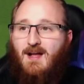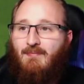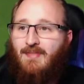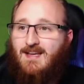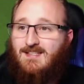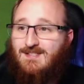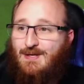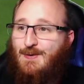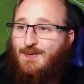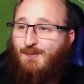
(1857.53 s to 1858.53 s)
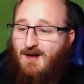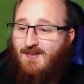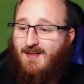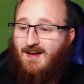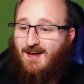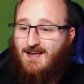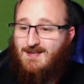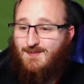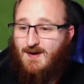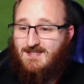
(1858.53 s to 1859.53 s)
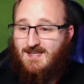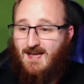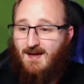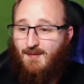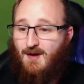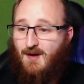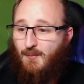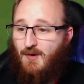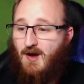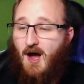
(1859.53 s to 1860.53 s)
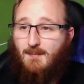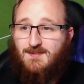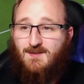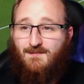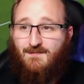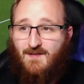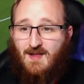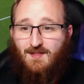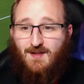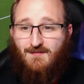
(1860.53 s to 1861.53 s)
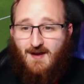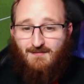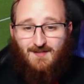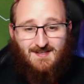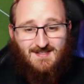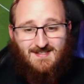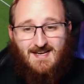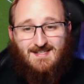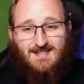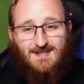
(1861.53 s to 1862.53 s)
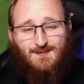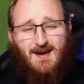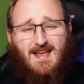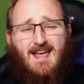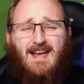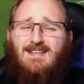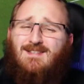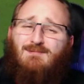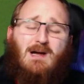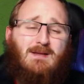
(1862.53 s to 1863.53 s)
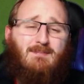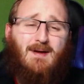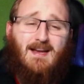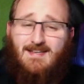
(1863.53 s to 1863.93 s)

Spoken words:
It's 2-1 against West Ham. We are up to 5th if everything stays this way. He's a right back.